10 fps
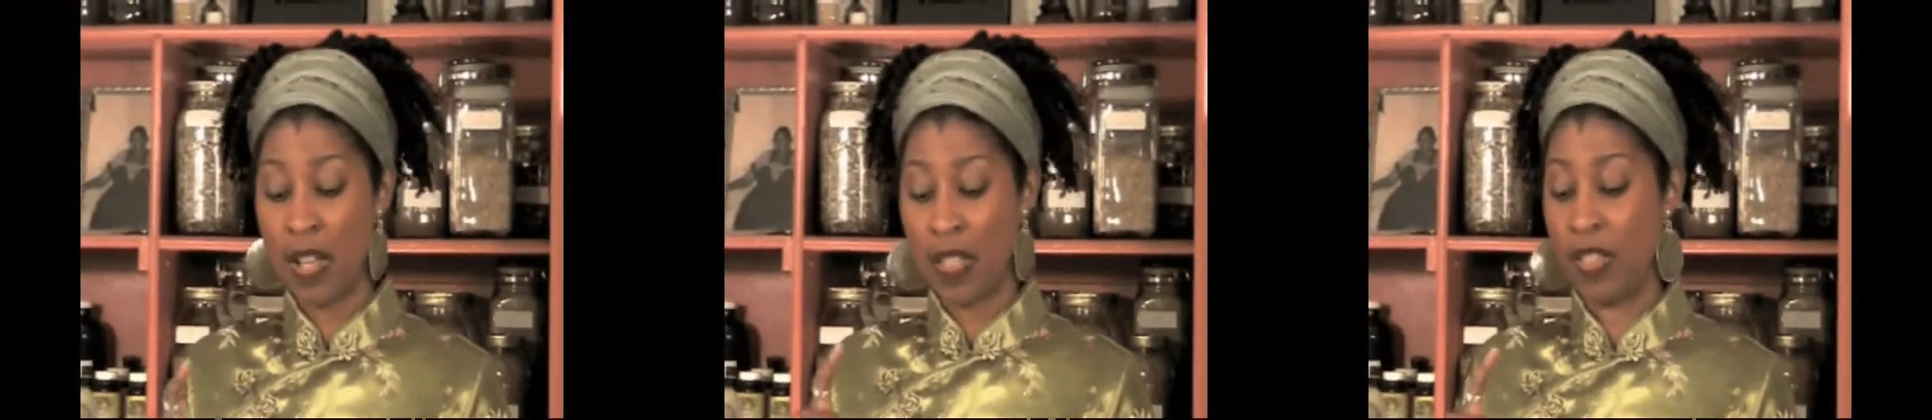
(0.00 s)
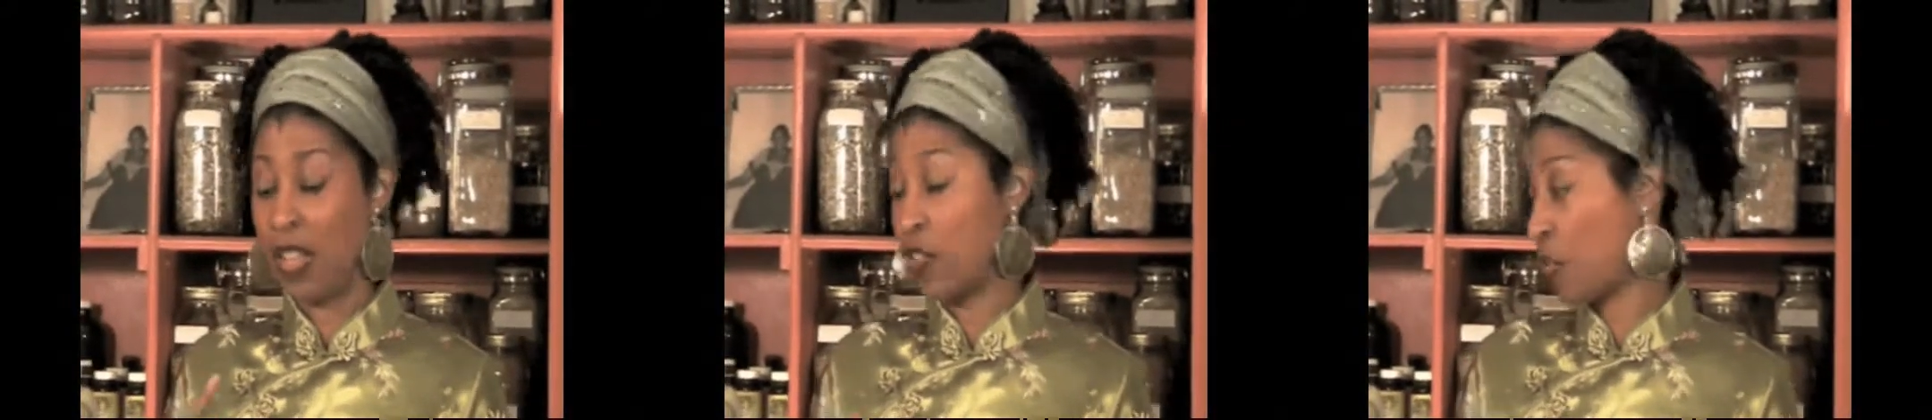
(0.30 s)

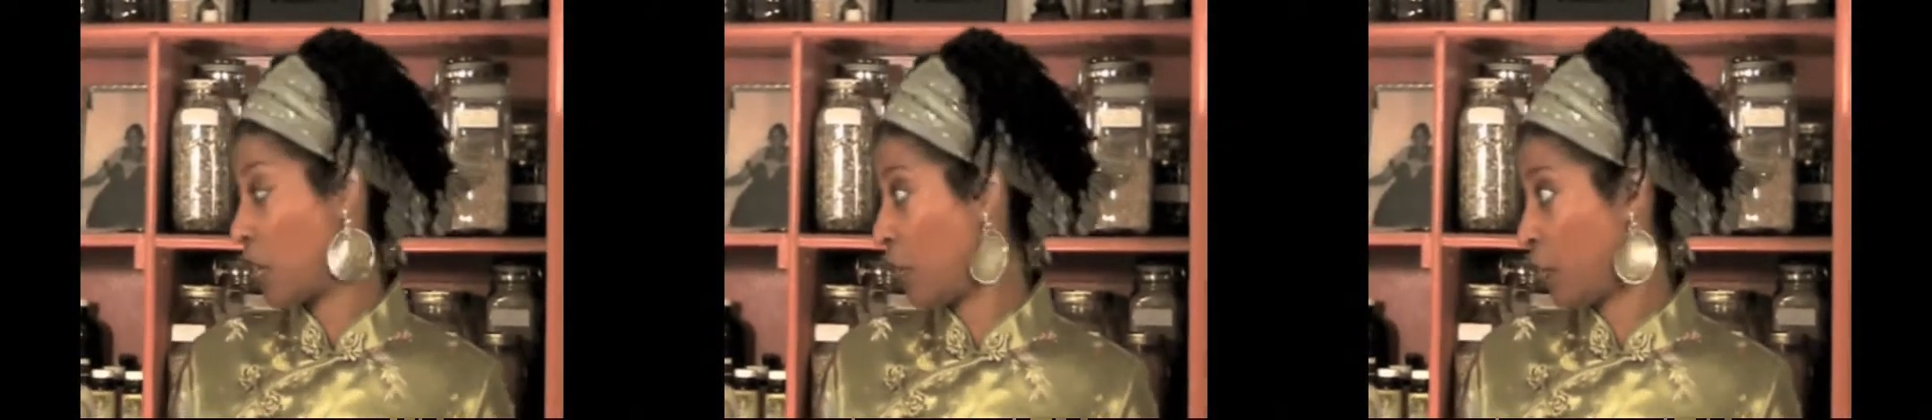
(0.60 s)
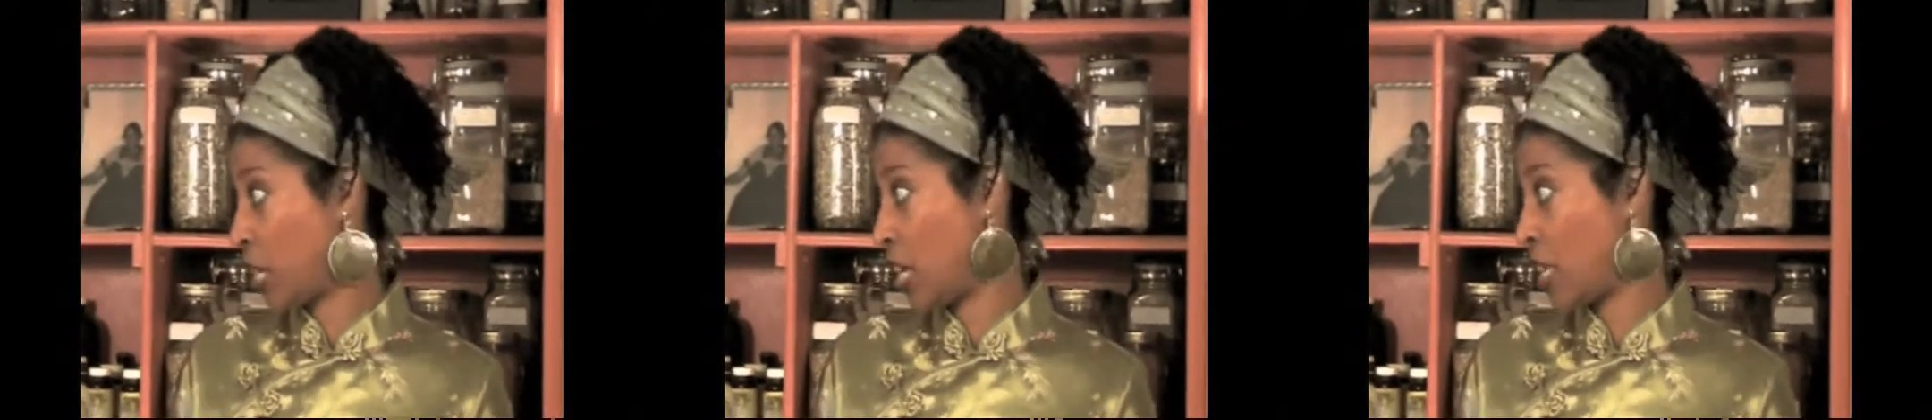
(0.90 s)
The adrenal
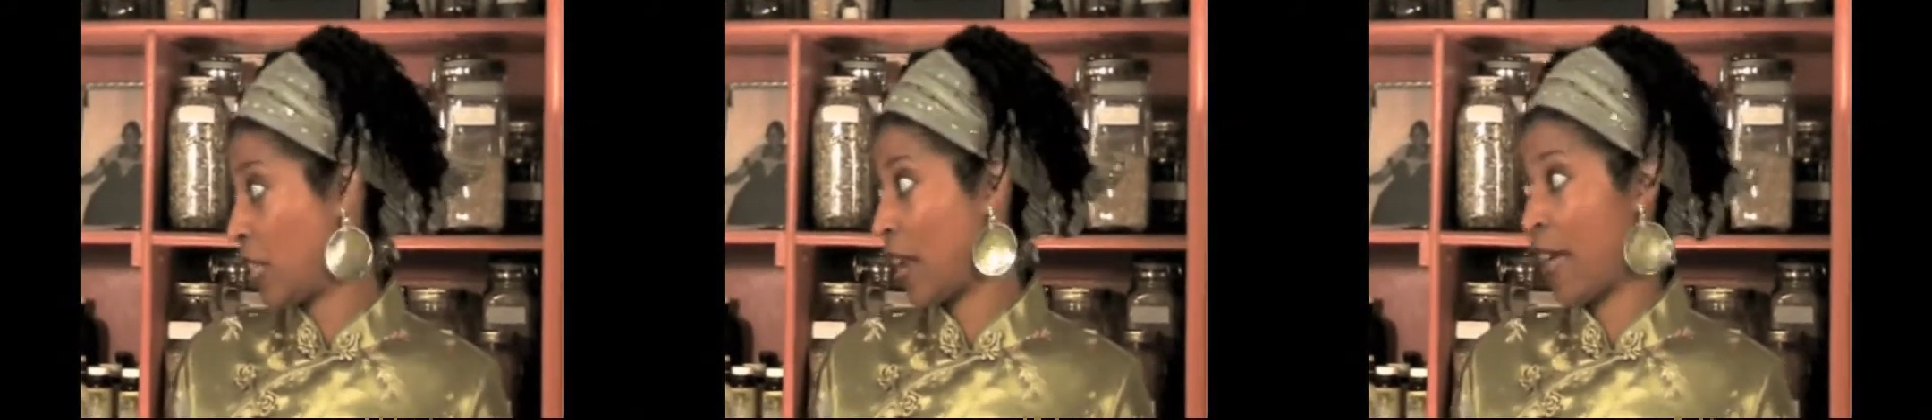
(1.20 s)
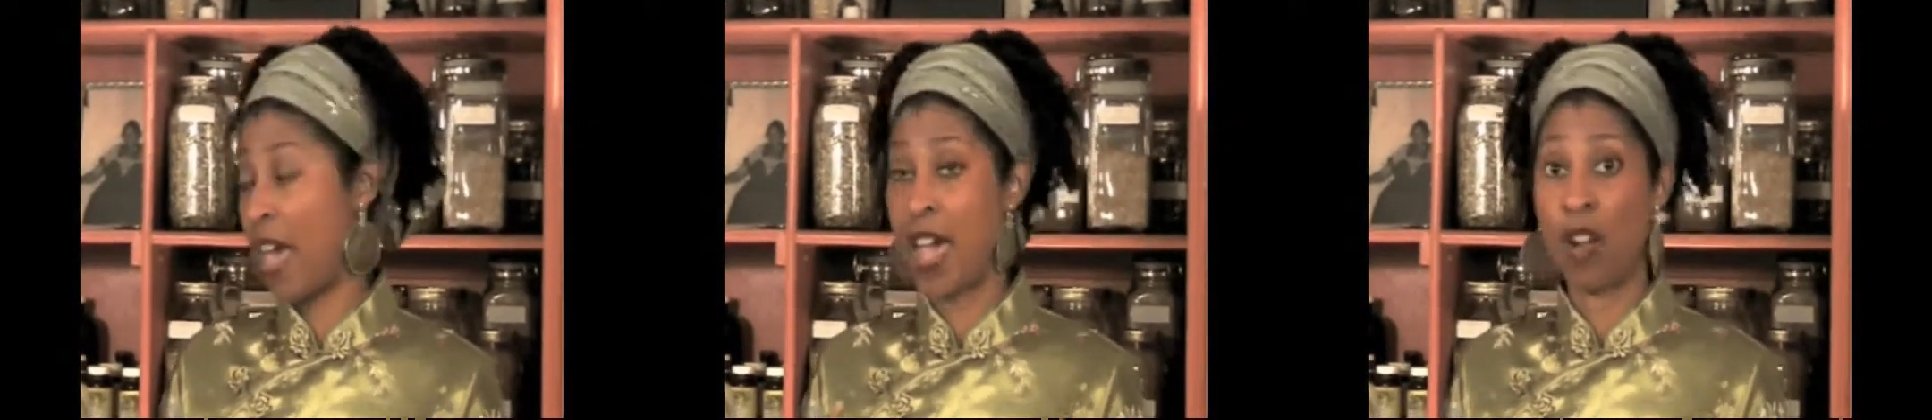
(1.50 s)
fatigue that I
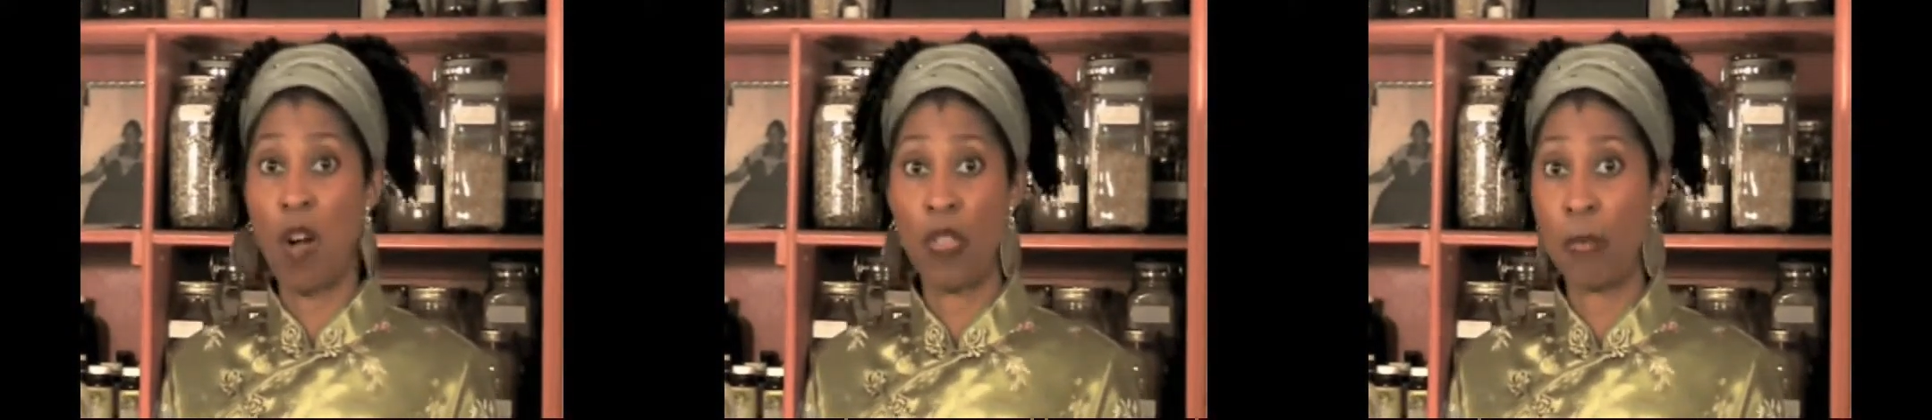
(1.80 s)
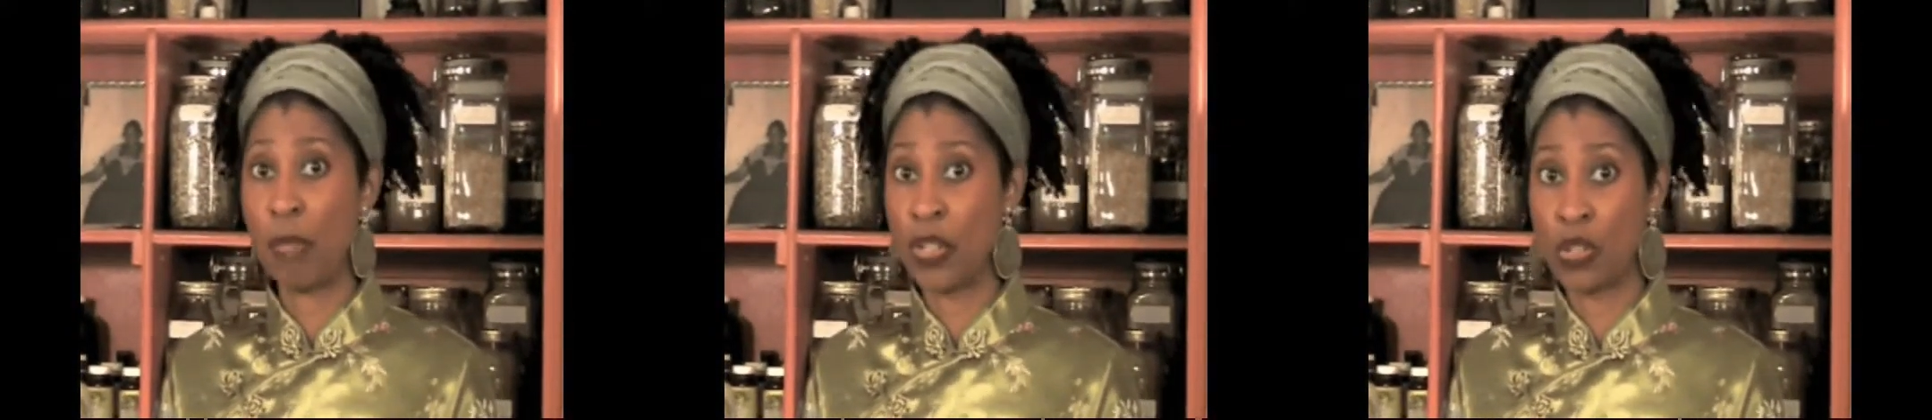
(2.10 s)
had, all the
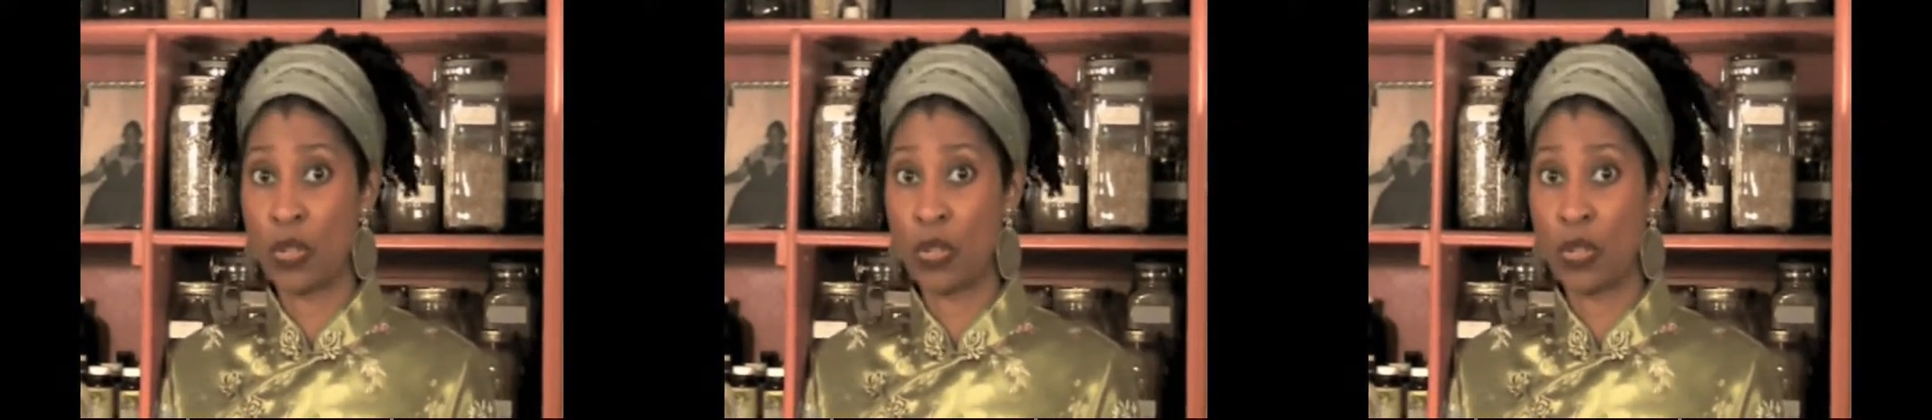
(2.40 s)
muscle